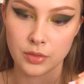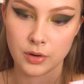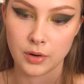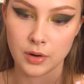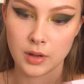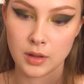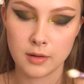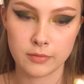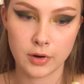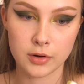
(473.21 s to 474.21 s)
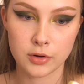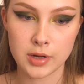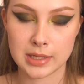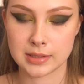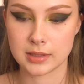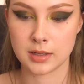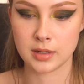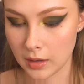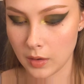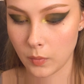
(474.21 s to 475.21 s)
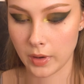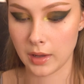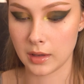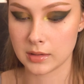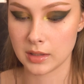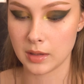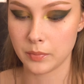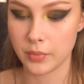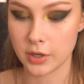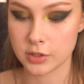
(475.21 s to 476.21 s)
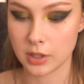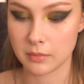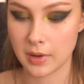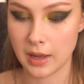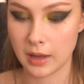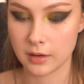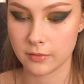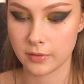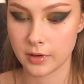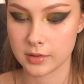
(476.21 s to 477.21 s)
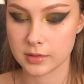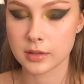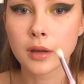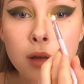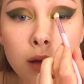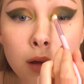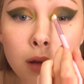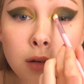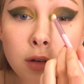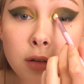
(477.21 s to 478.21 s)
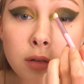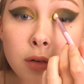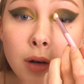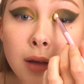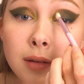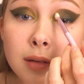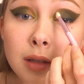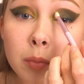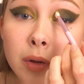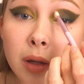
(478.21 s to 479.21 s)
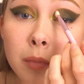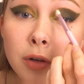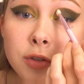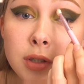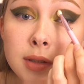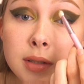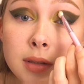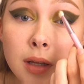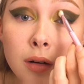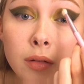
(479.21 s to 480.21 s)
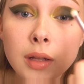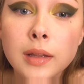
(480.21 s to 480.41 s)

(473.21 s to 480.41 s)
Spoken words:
third of our crease. Kind of work it into the brush on my hand first. And just do nice stippling motions because I don't want to